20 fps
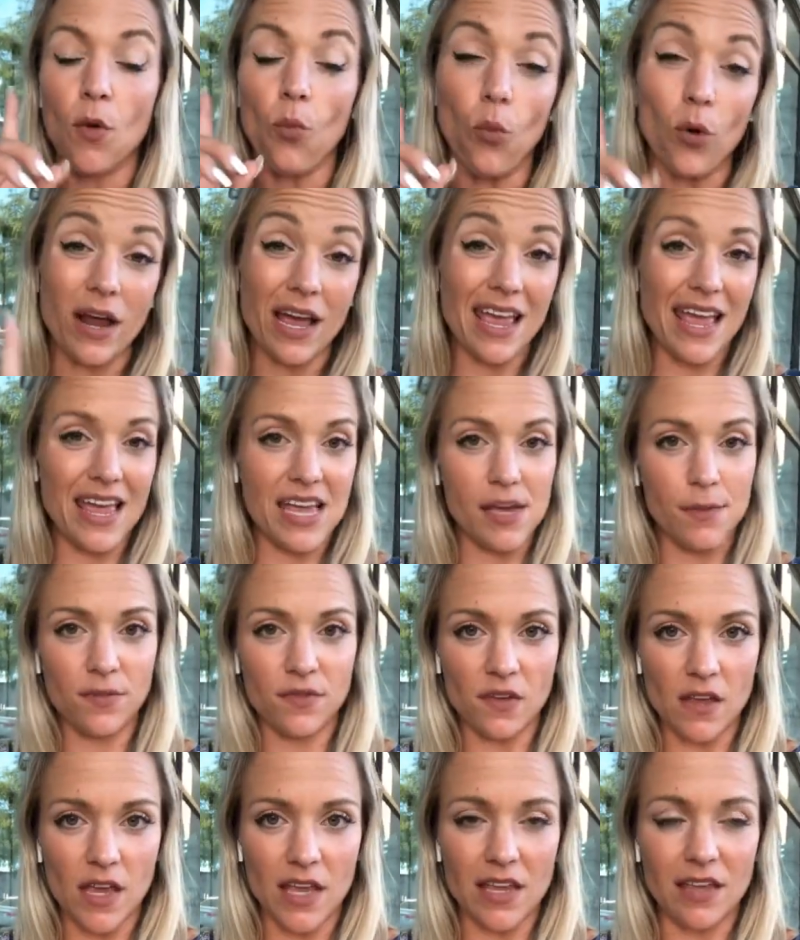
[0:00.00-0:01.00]
What I am
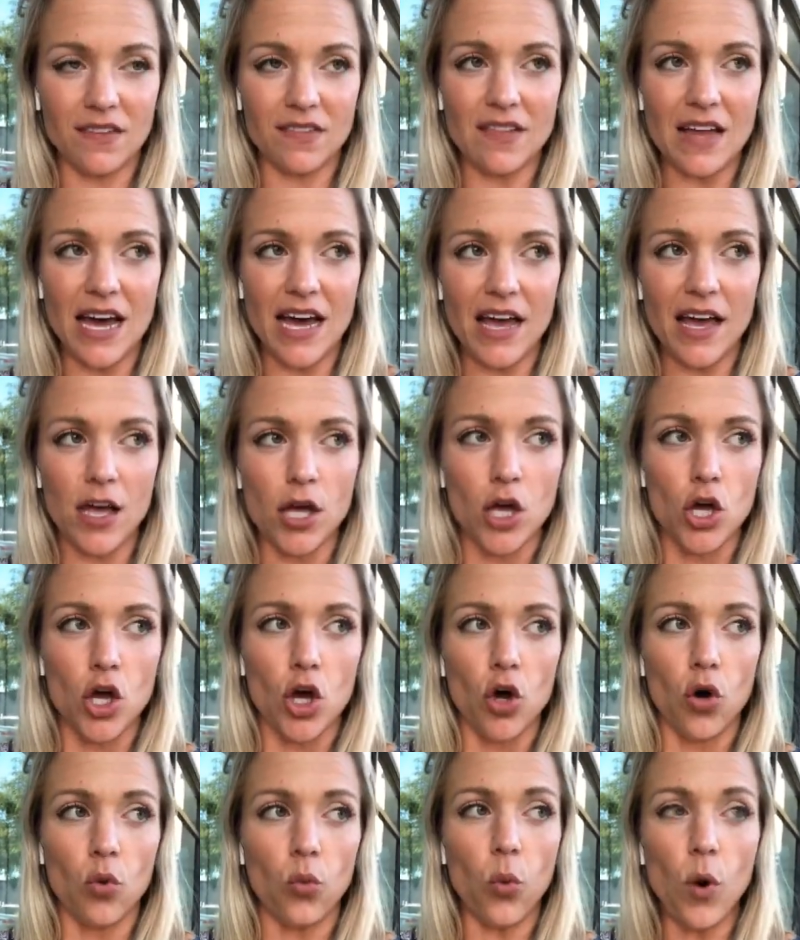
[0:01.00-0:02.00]
saying is that
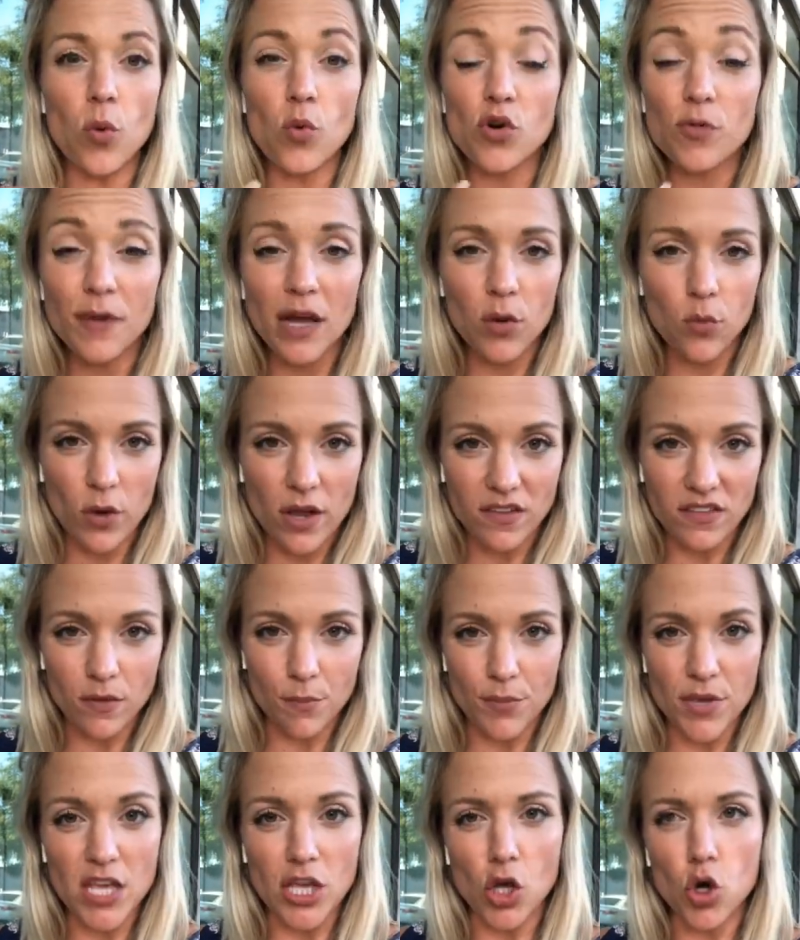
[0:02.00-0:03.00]
what were my ways
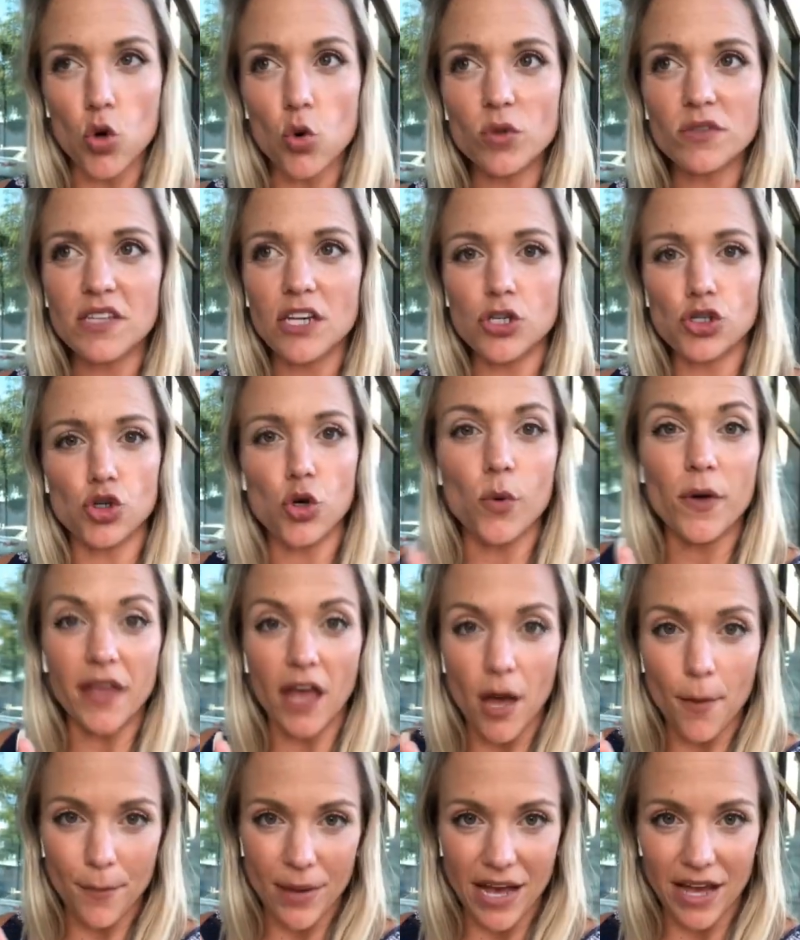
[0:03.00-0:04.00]
of being? Who was I
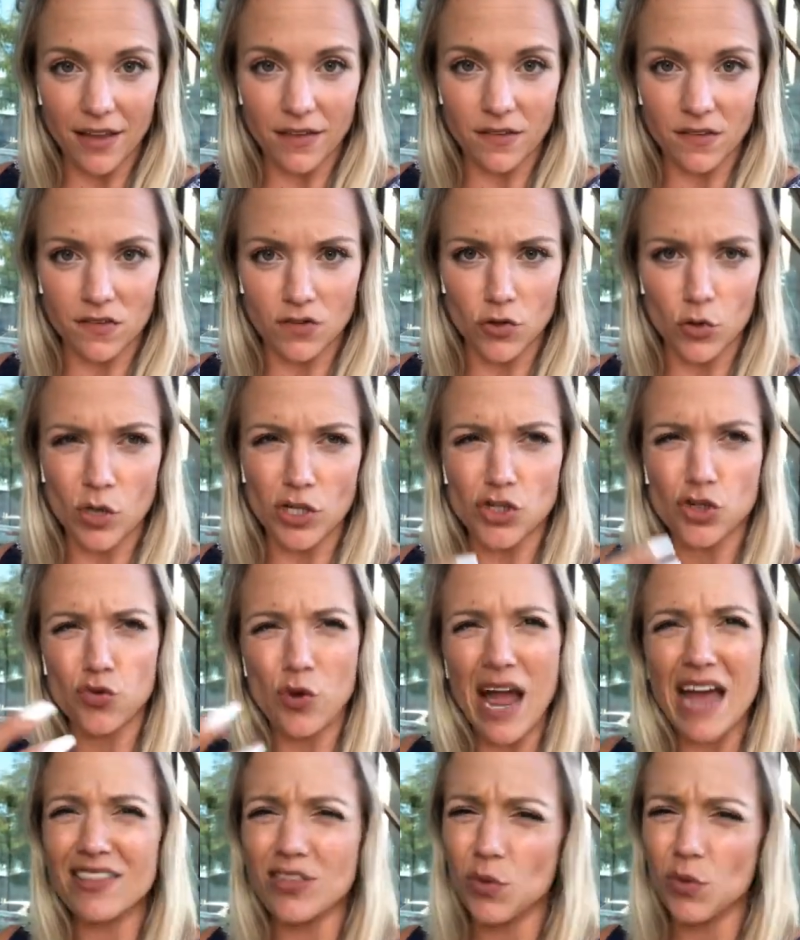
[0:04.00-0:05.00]
showing up as to
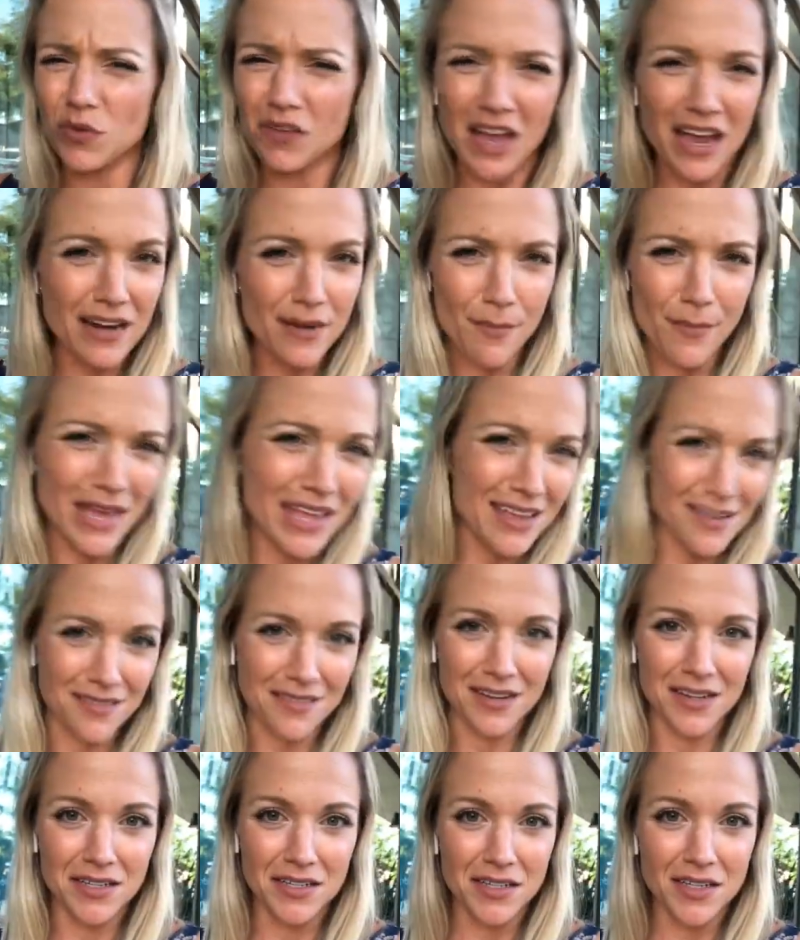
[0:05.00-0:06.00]
attract those kind of men?
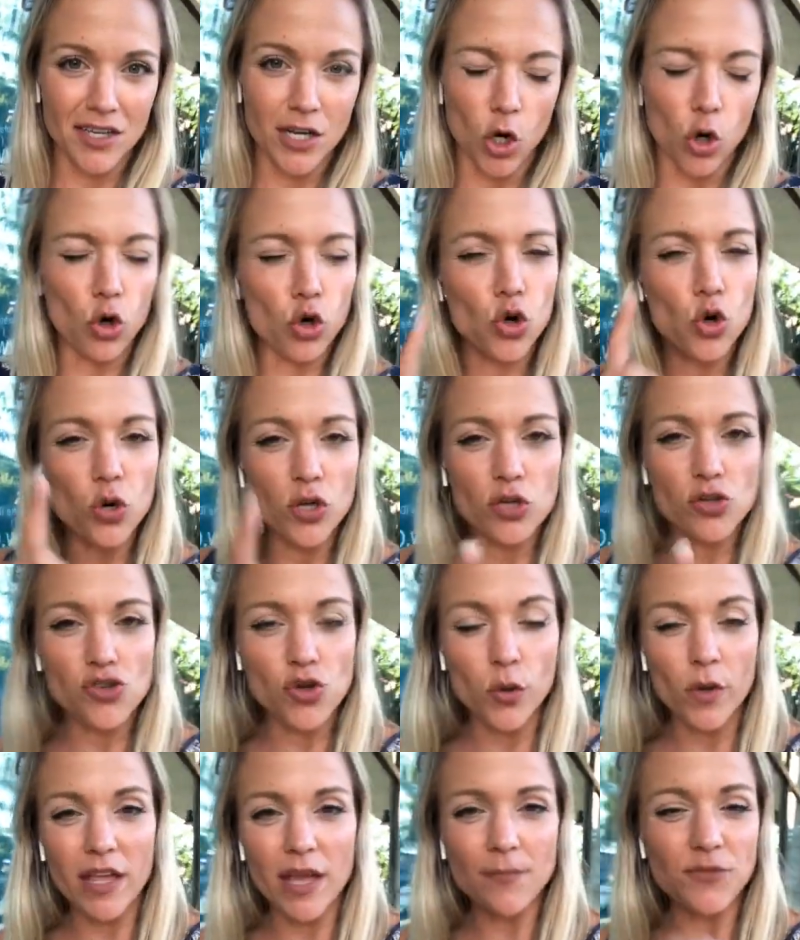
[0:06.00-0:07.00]
Or who are you
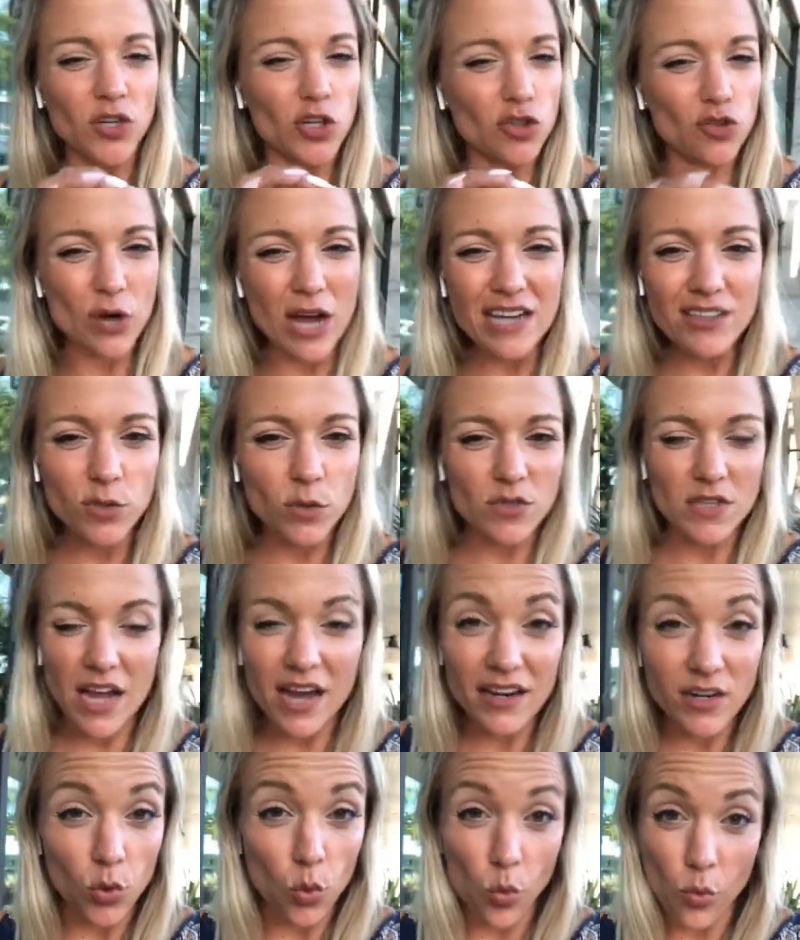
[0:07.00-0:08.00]
showing up to attract those
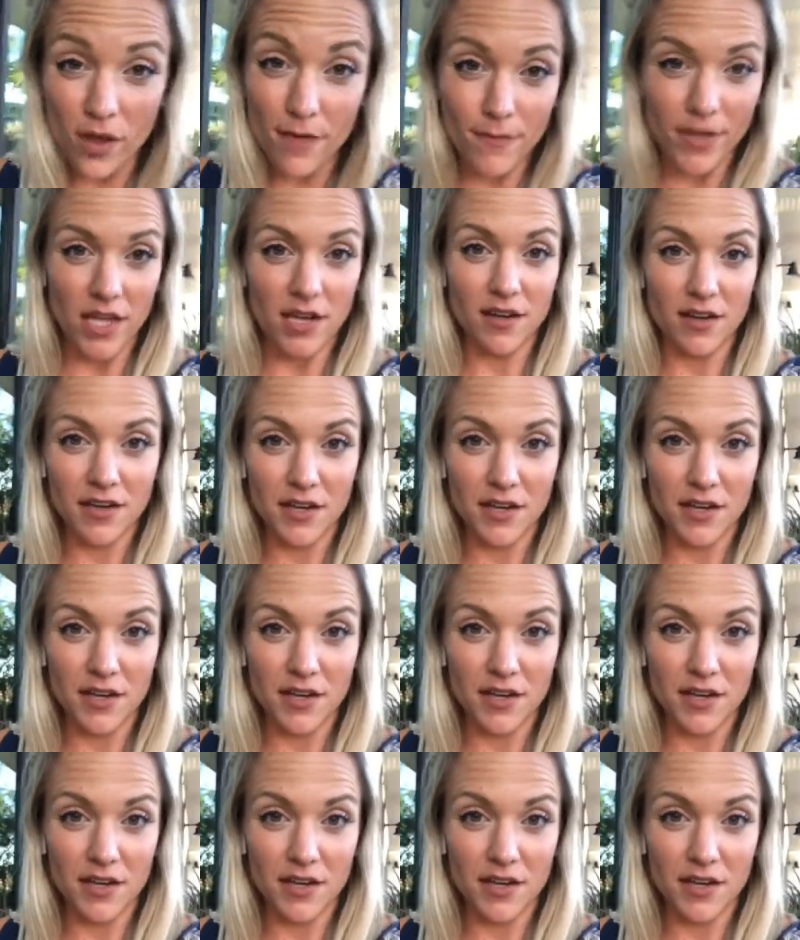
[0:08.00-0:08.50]
kind of women?